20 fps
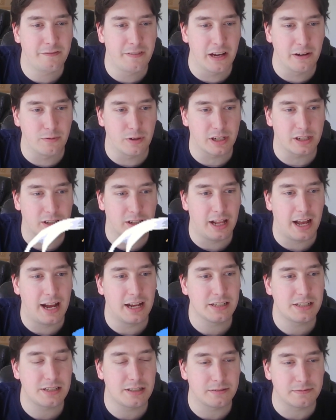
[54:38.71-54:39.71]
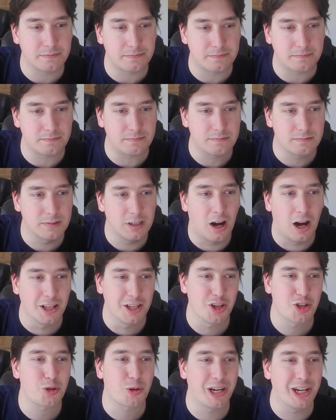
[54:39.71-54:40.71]
favorite class. On
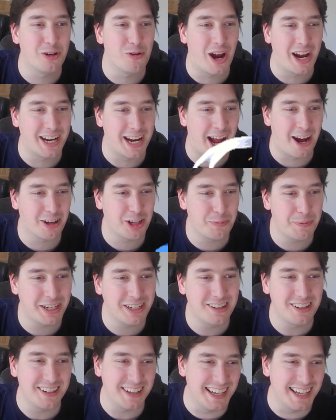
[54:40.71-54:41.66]
the screen right now, you mean?